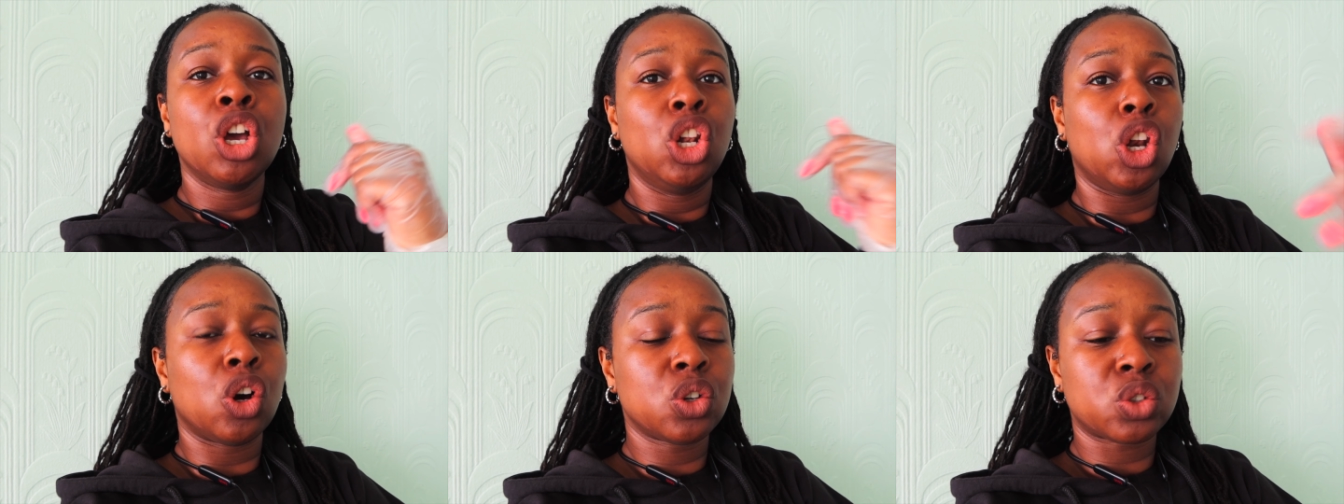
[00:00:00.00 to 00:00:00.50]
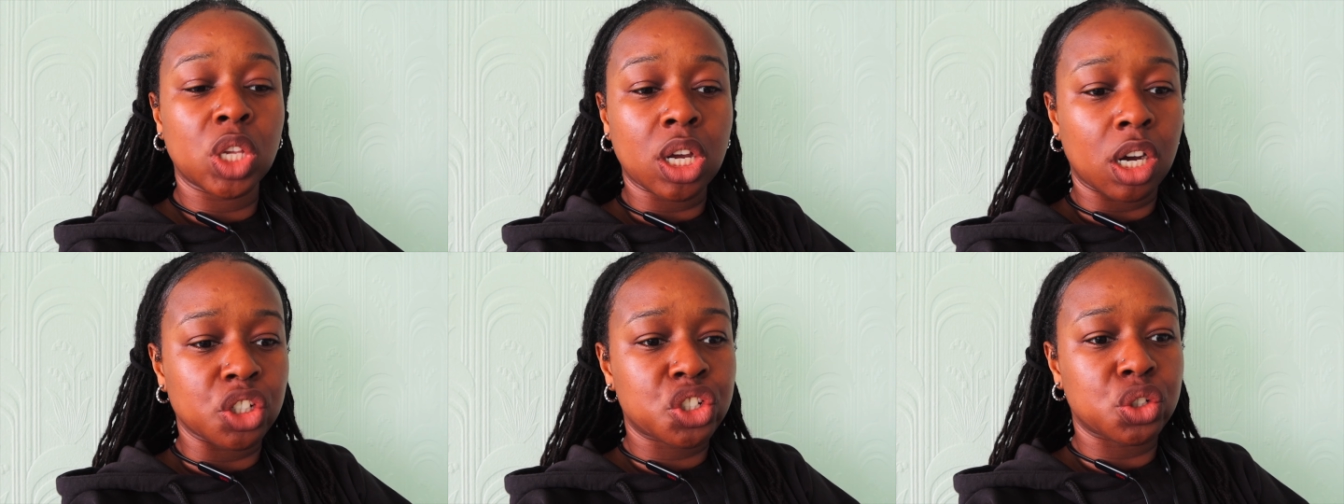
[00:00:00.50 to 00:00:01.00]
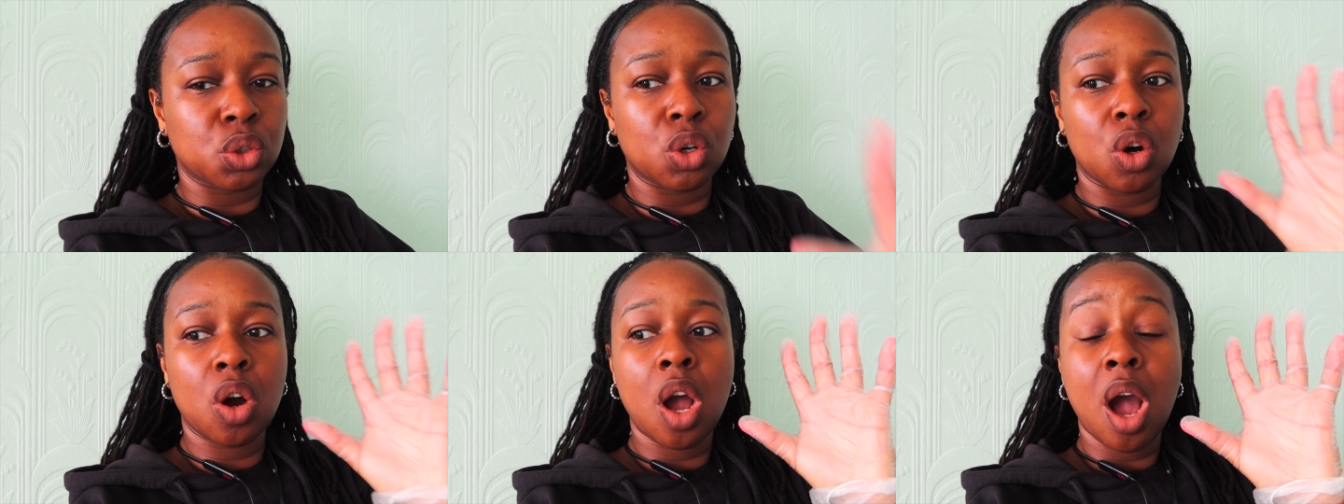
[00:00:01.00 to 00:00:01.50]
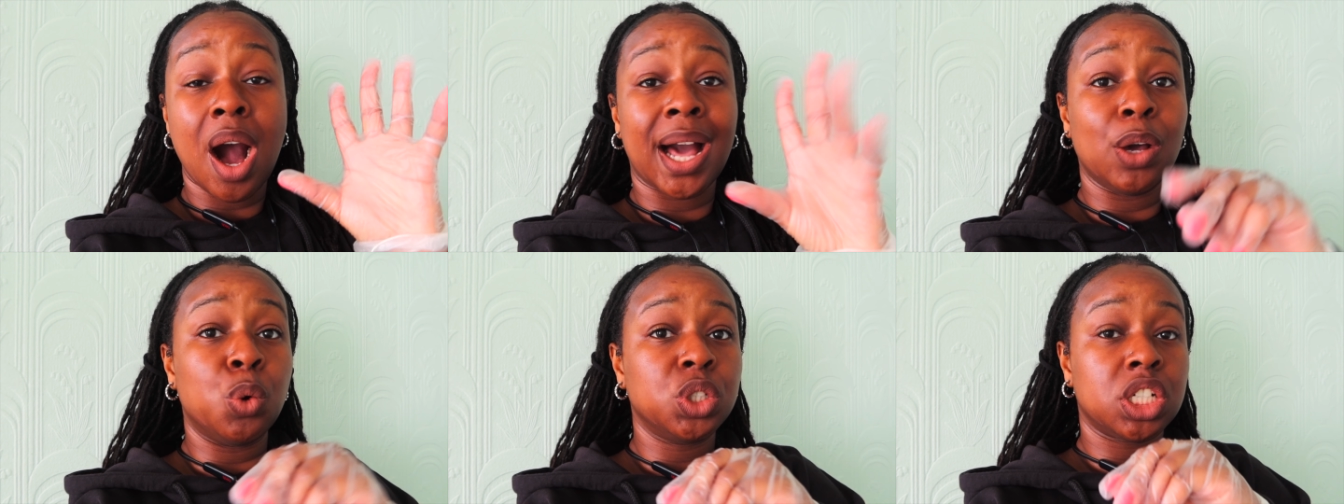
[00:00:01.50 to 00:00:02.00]
Long story cut short,
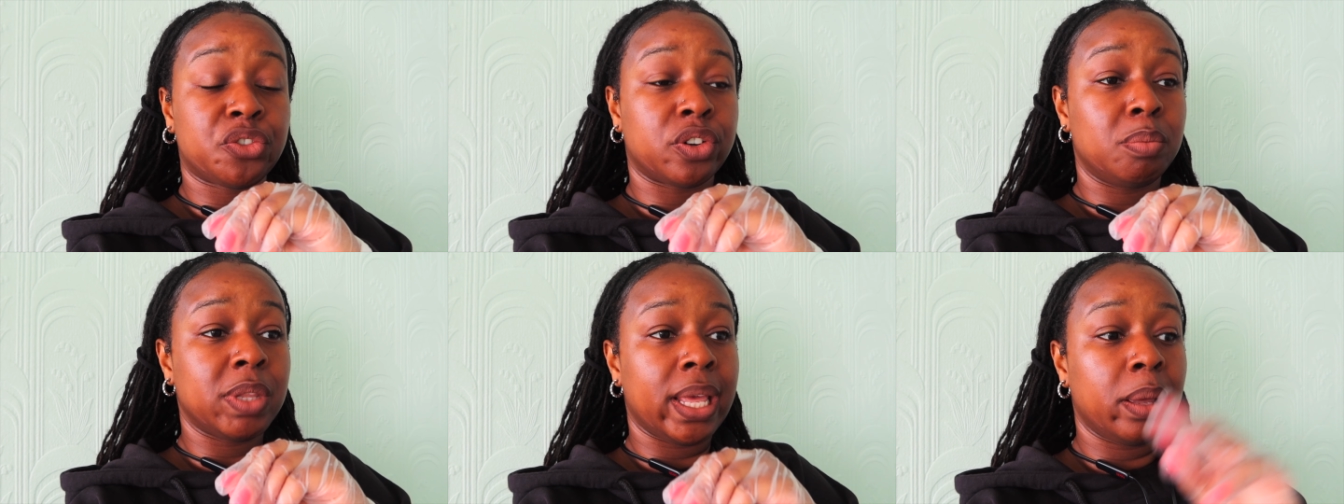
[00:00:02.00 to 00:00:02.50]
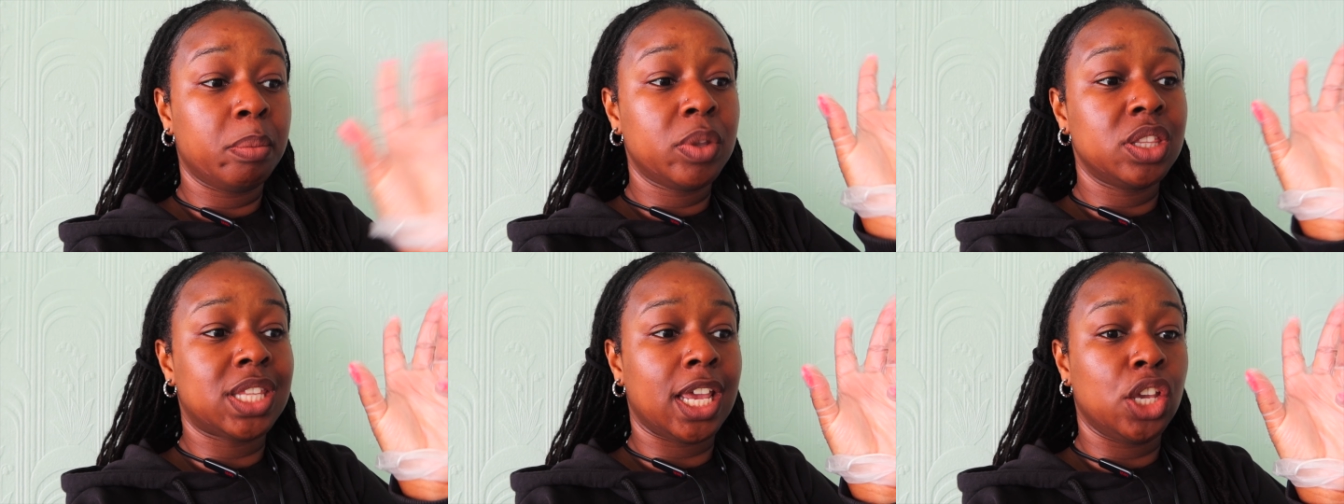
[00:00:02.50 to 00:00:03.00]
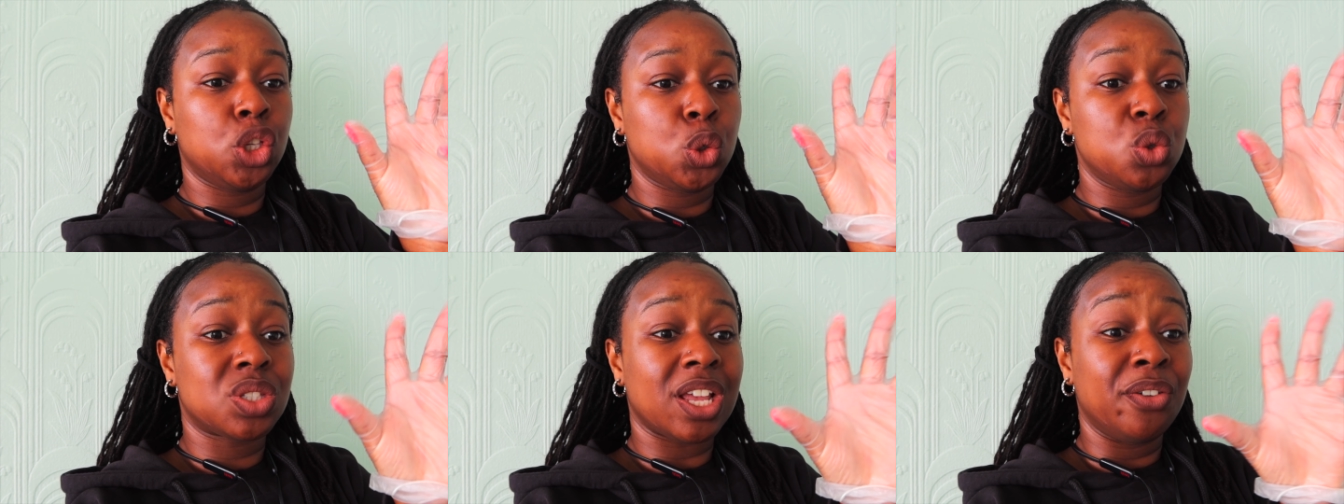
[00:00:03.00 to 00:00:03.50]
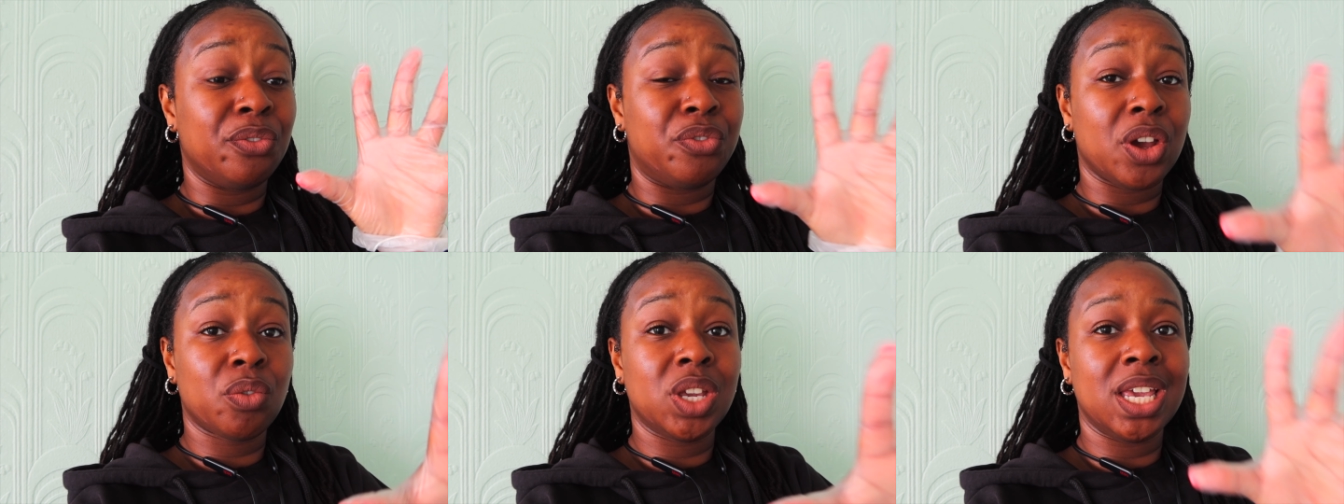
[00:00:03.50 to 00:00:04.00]
I ordered from them. They used a
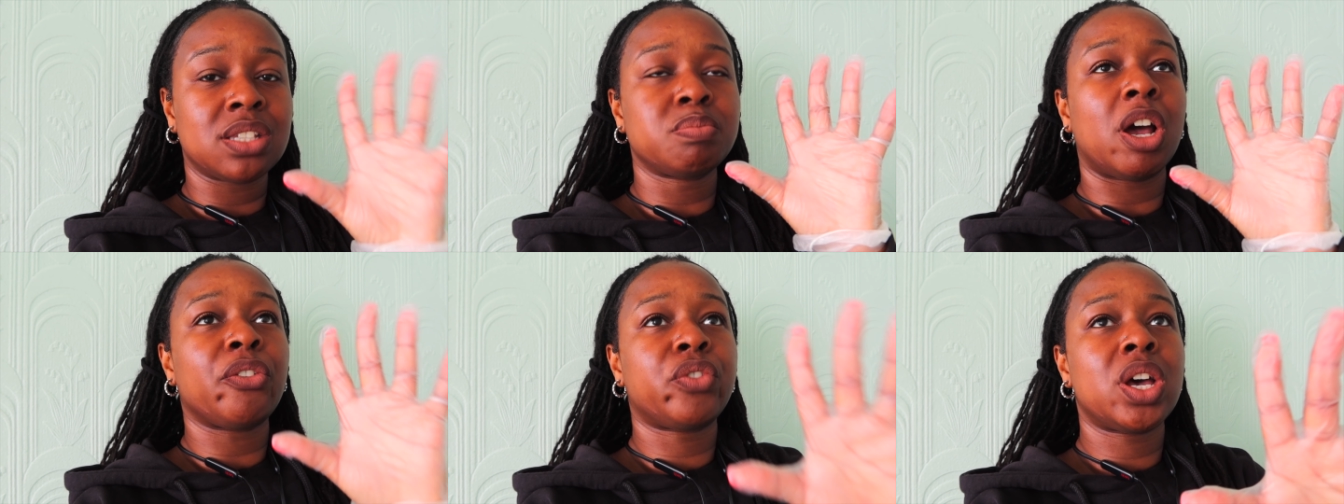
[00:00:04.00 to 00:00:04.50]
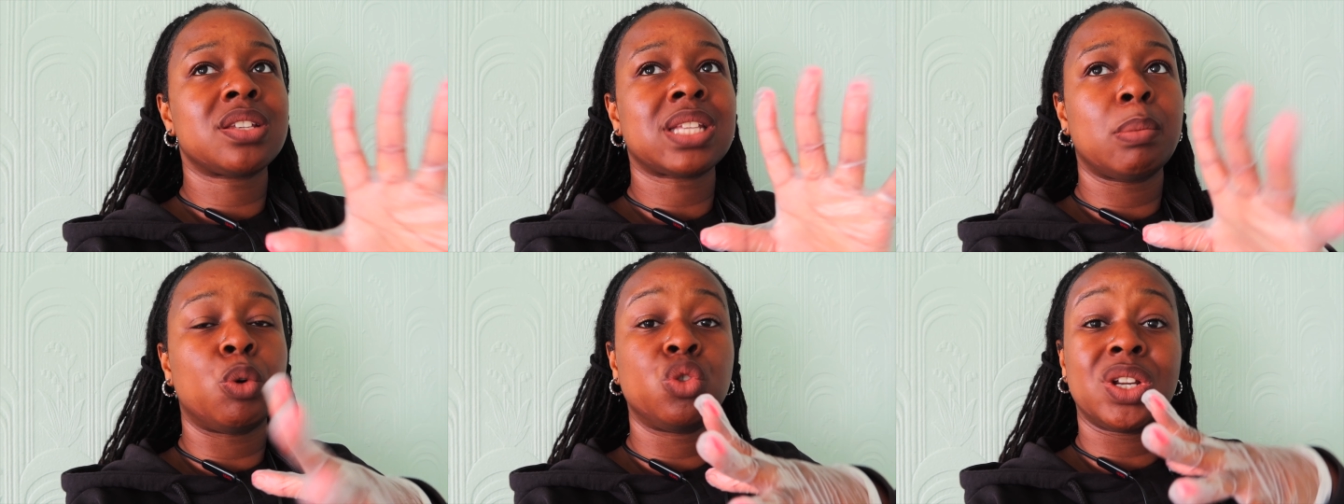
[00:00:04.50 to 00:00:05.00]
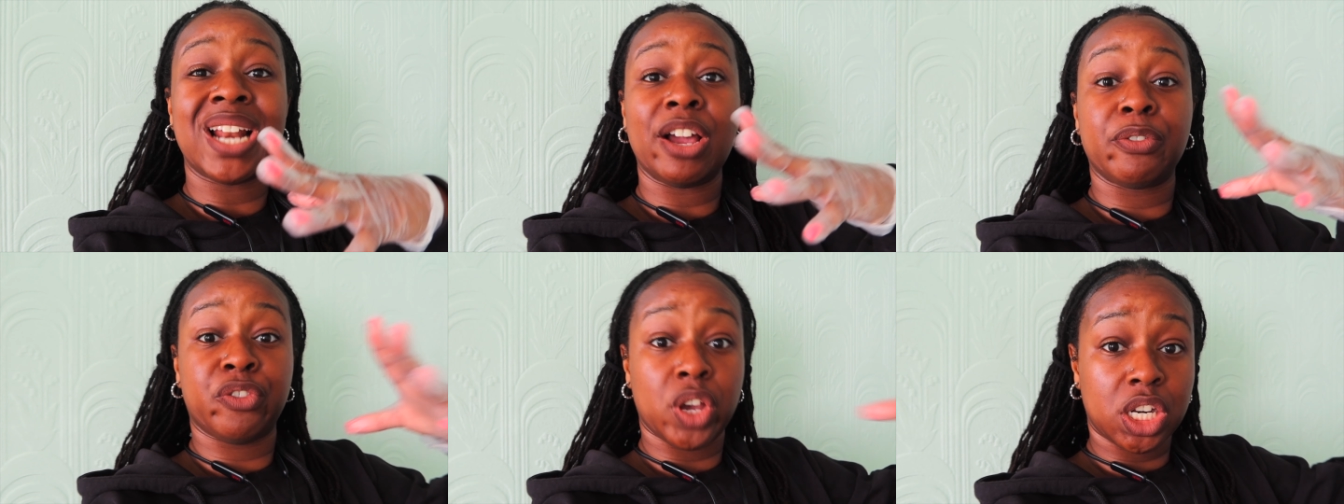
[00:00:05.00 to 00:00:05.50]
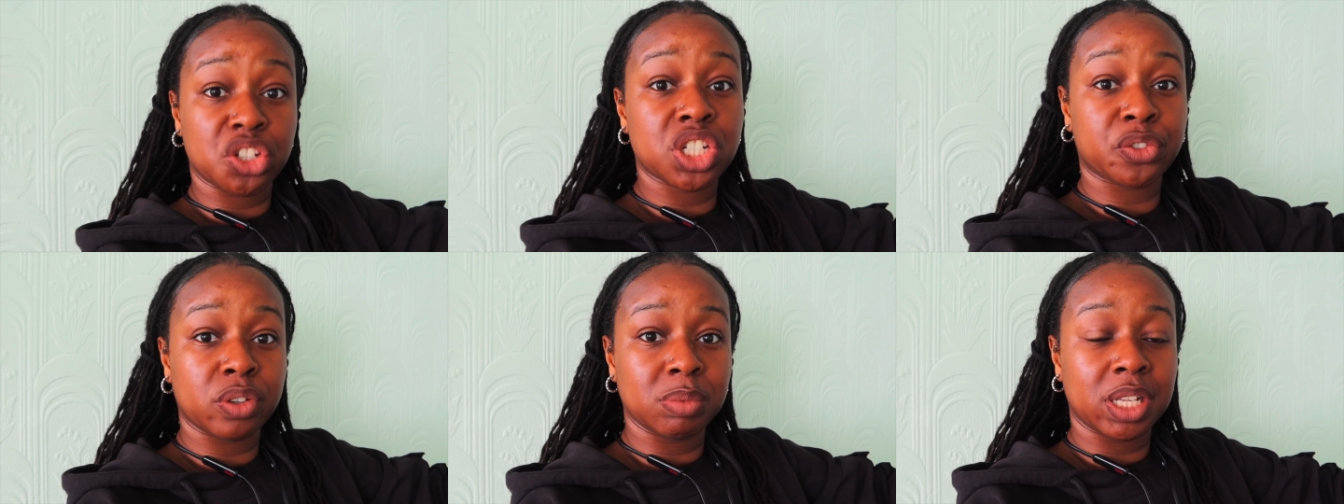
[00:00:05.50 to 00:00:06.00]
very, it's my first time ordering like
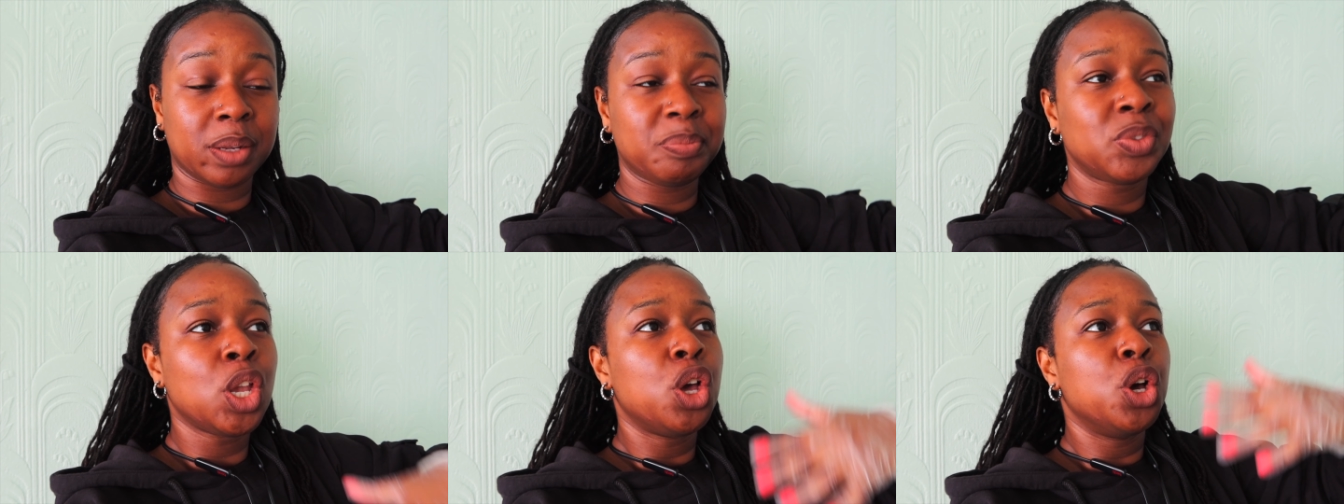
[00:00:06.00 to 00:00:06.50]
furniture from them.